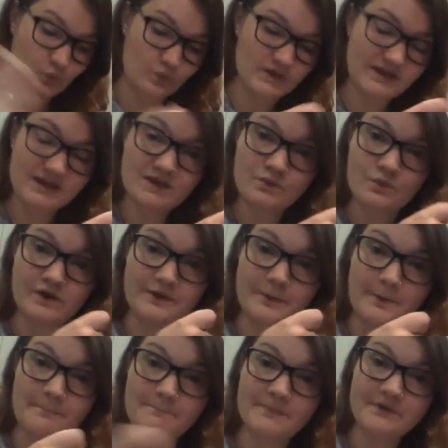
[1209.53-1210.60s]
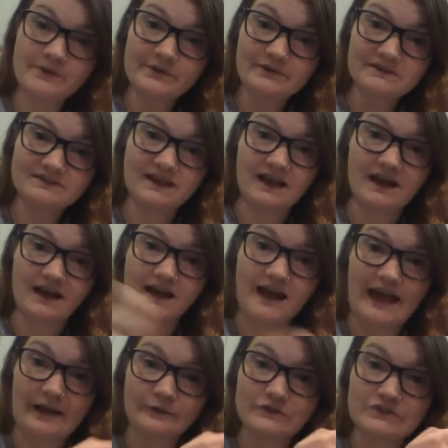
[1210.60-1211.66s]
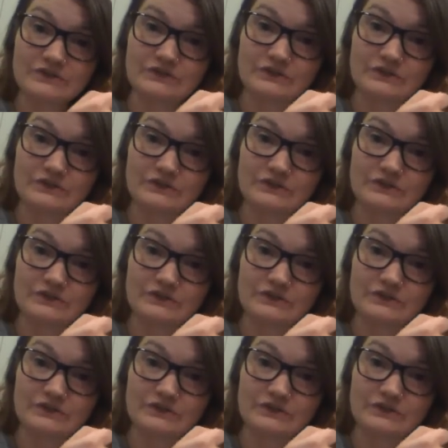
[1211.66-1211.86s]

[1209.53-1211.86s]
We will build a house